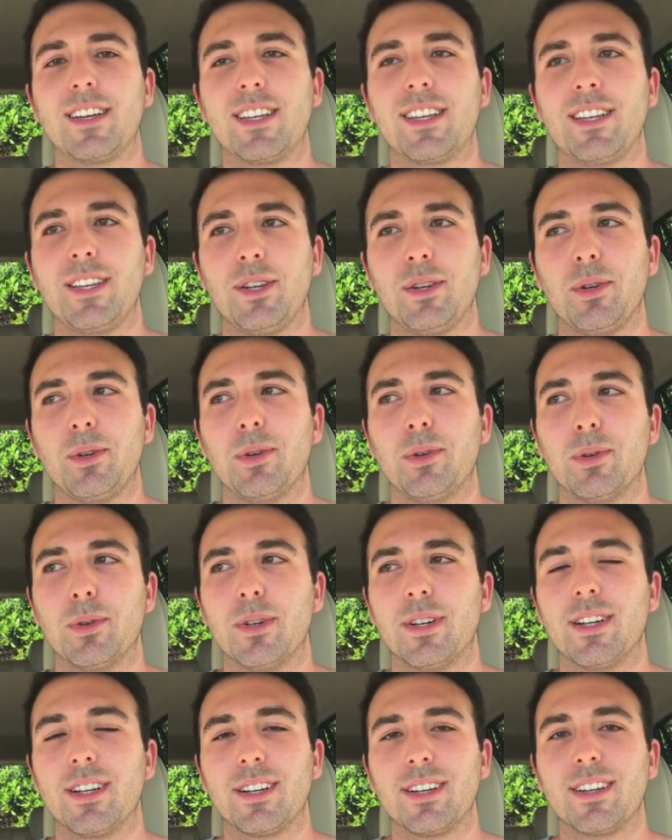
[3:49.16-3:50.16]

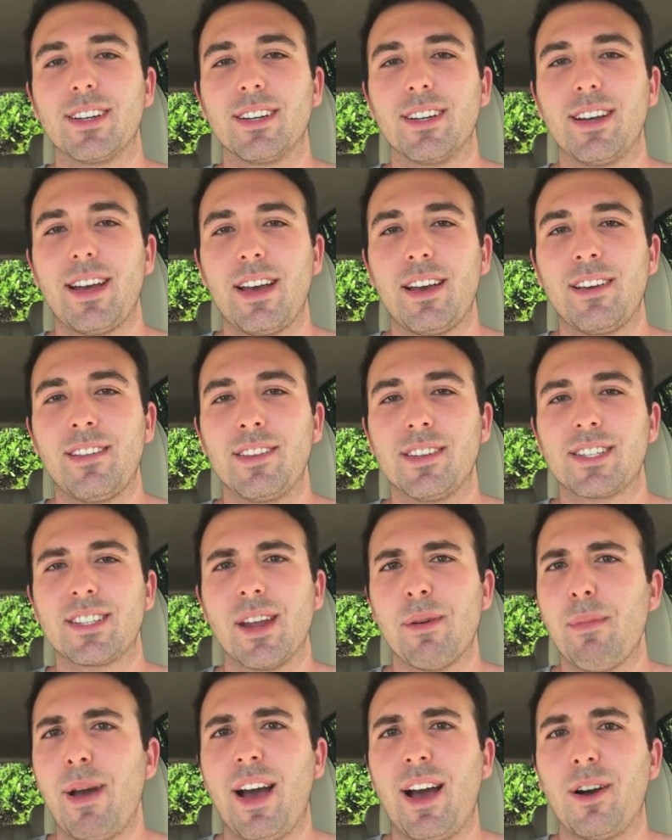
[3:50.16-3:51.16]
you
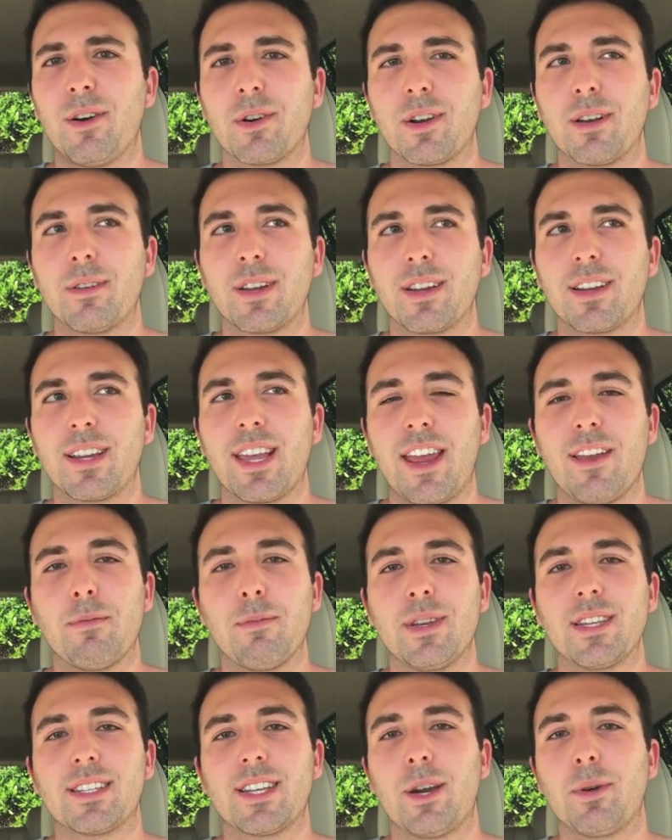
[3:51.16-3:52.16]
somehow gave
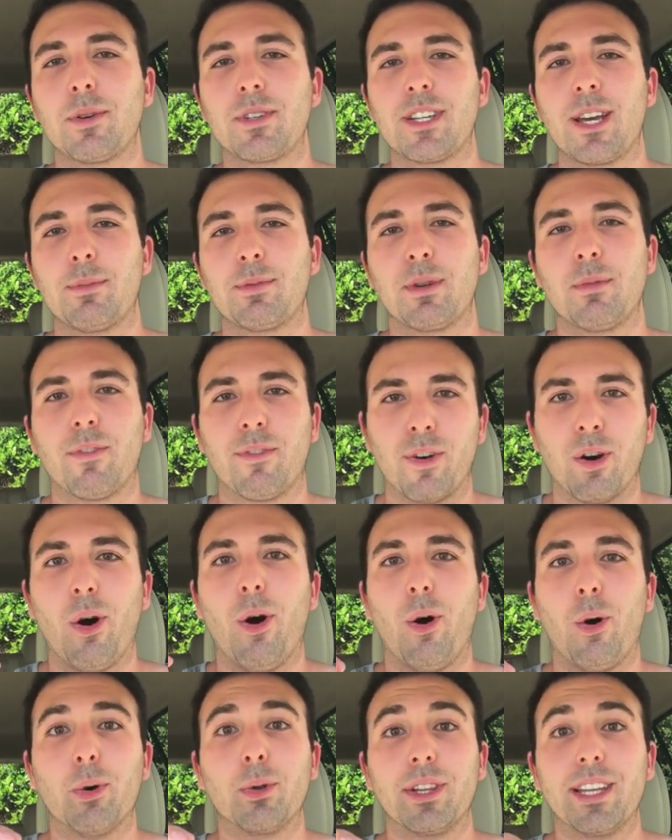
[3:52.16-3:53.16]
me cell reception for
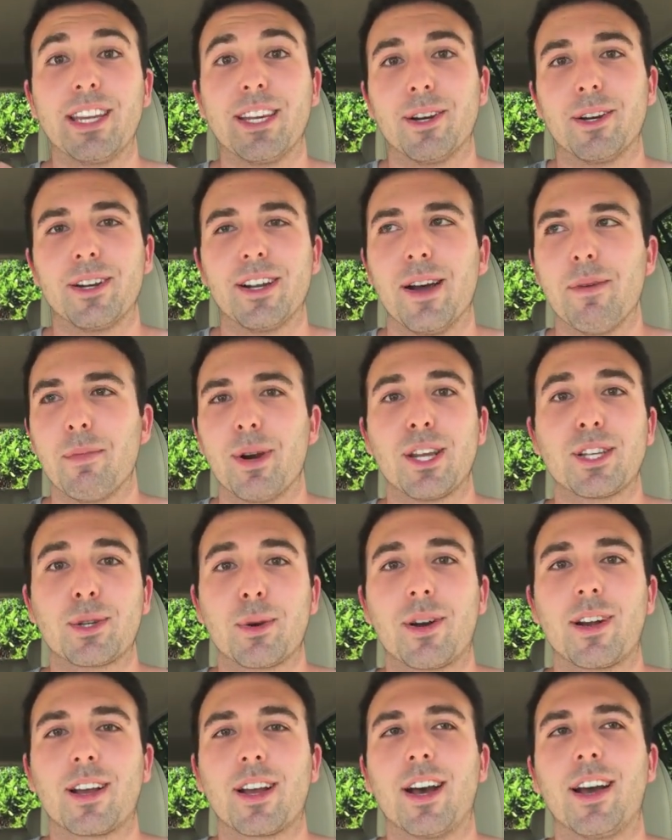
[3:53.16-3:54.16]
only your number. I
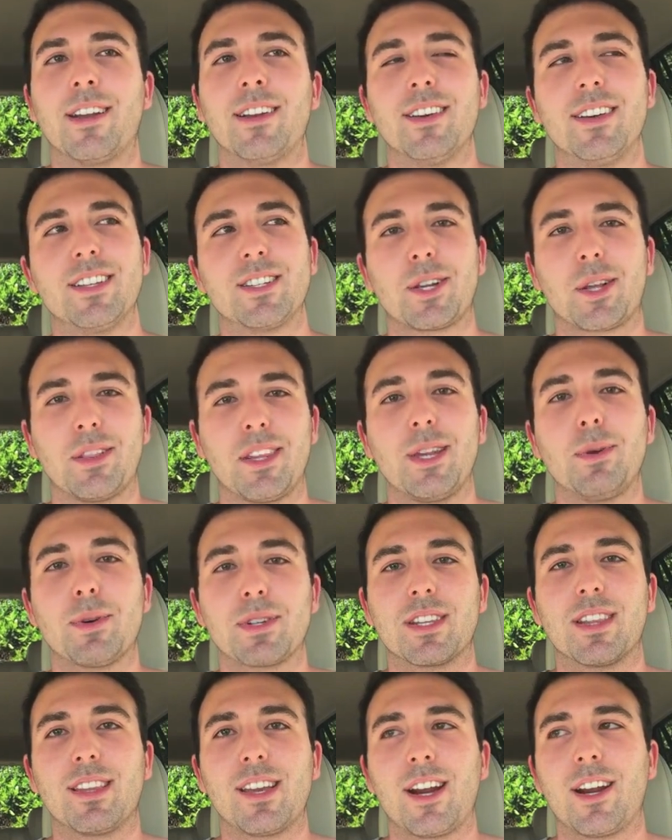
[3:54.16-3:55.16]
swear to God. It's a good thing he
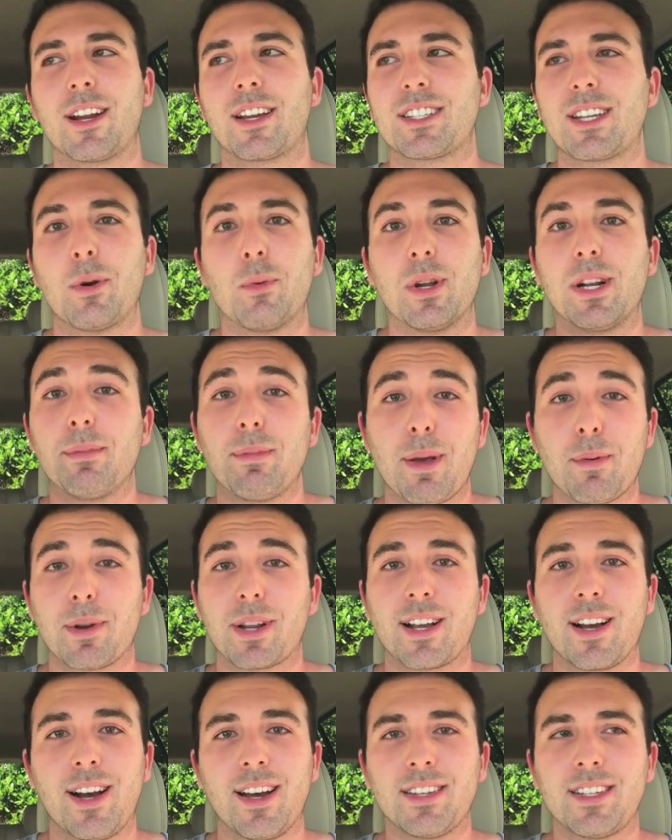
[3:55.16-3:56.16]
wasn't there, because I wouldn't be able to
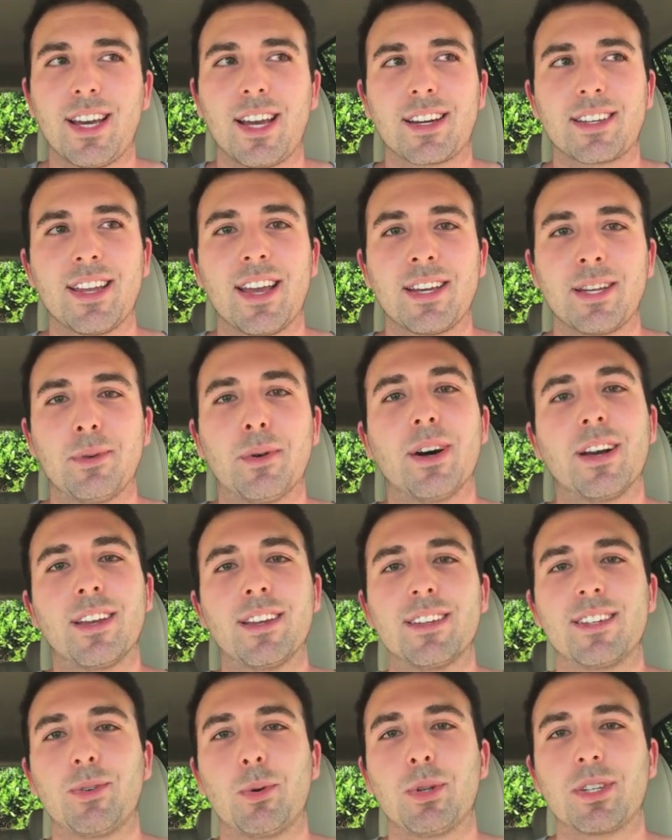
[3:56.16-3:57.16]
contact
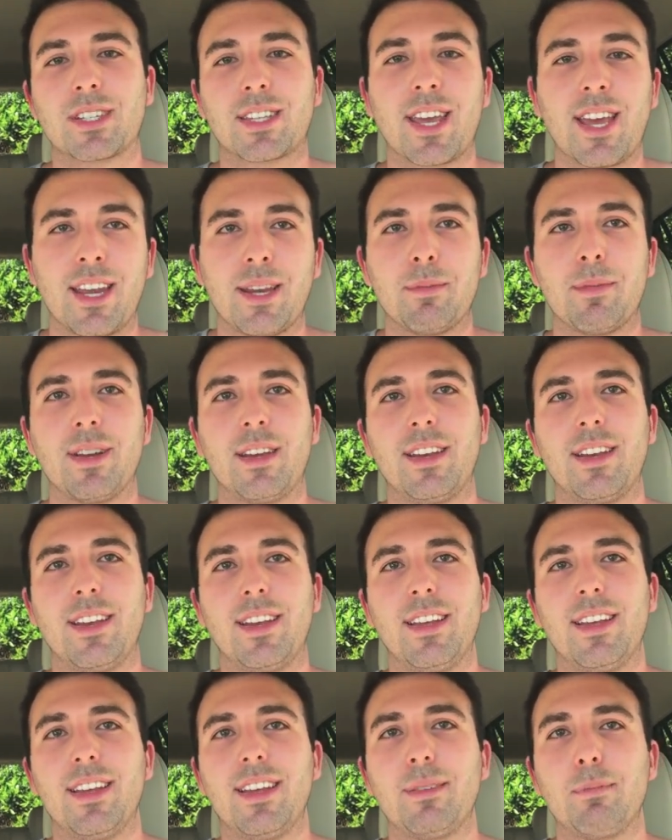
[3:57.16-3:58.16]
anyone to escape,
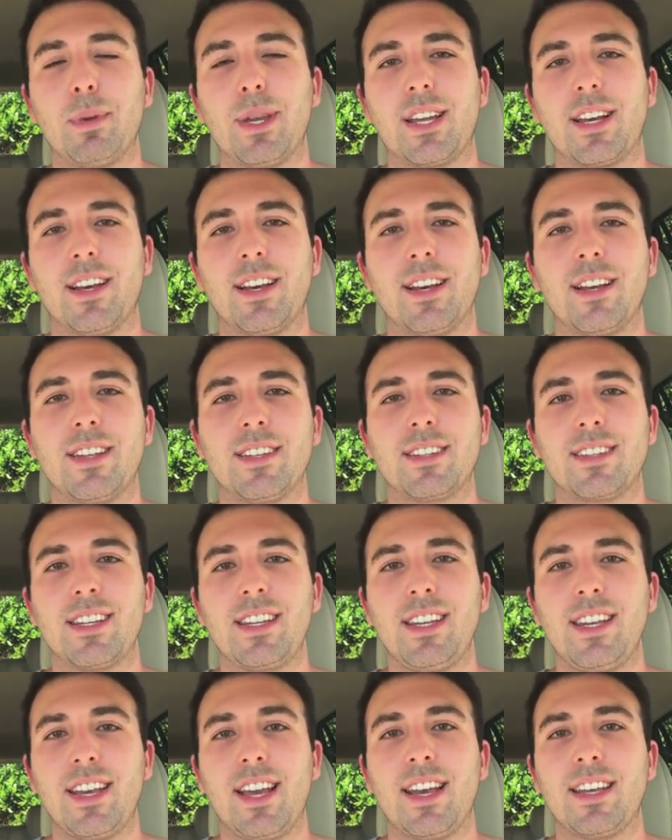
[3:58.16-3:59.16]
because
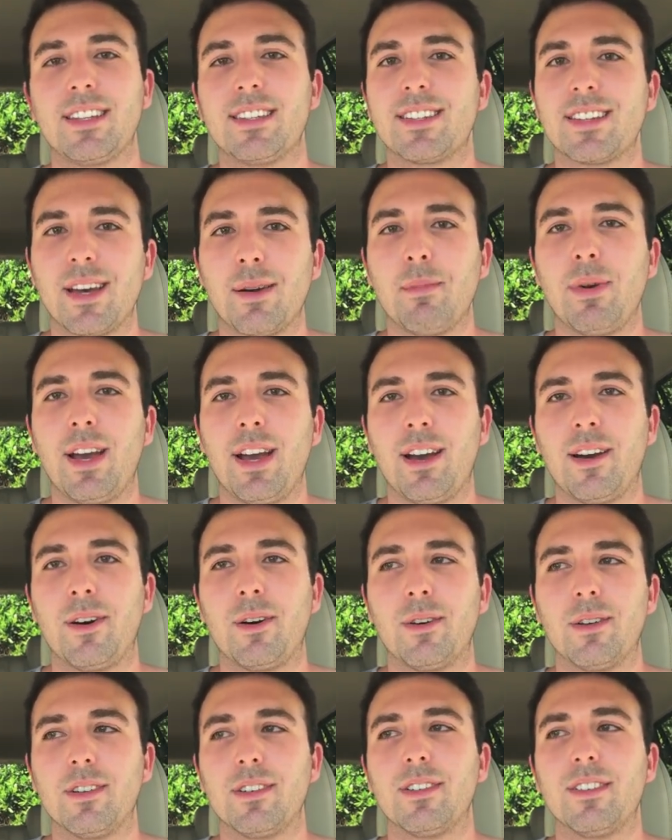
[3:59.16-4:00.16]
he had
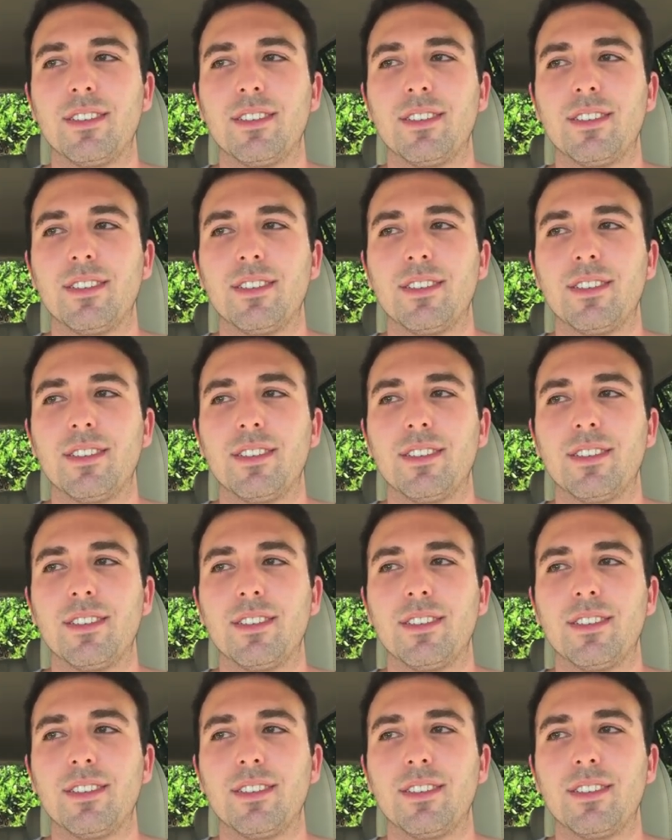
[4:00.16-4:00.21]
somehow,